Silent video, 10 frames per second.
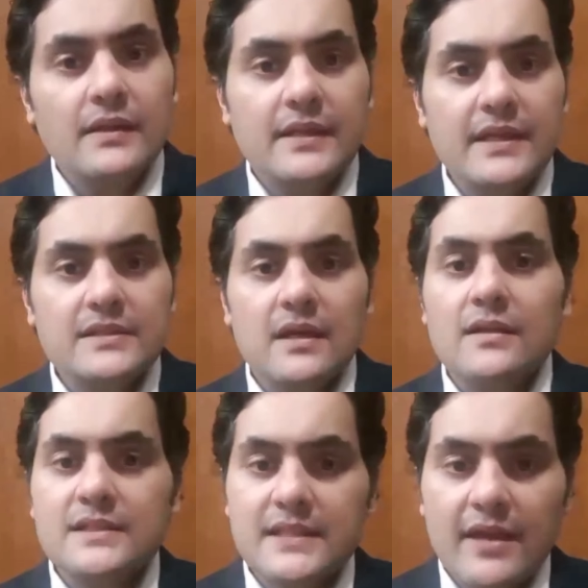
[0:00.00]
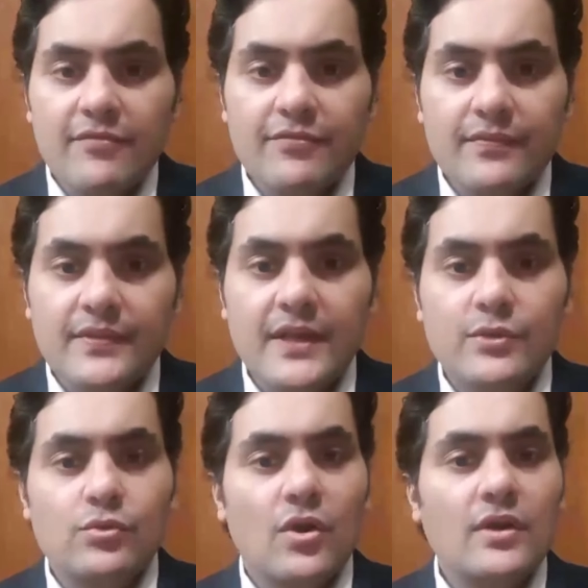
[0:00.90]
These are safe, they
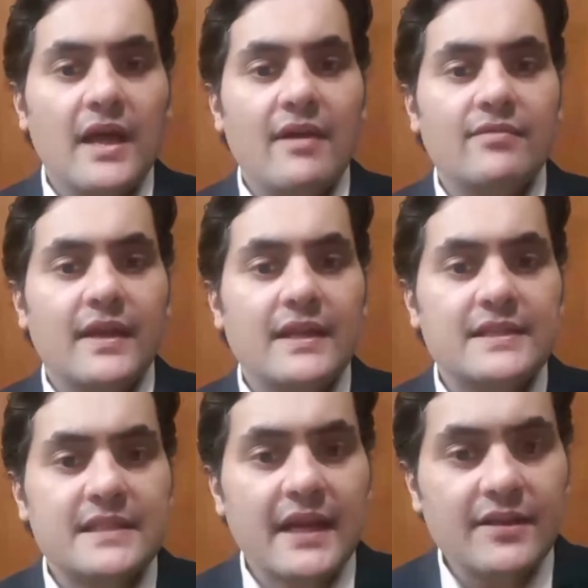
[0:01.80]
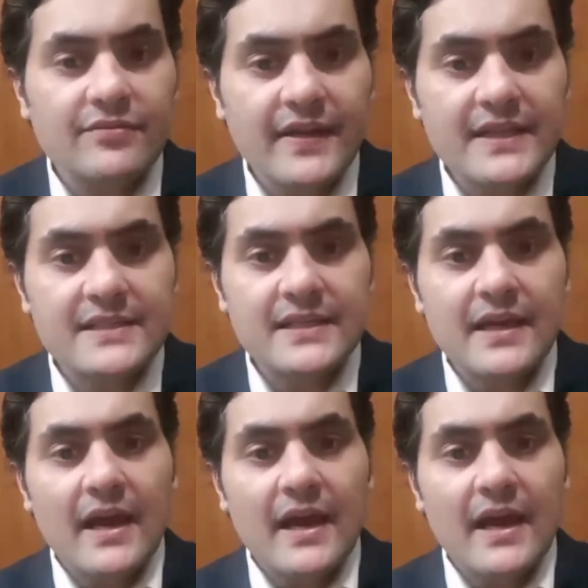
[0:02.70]
do not have any side effects,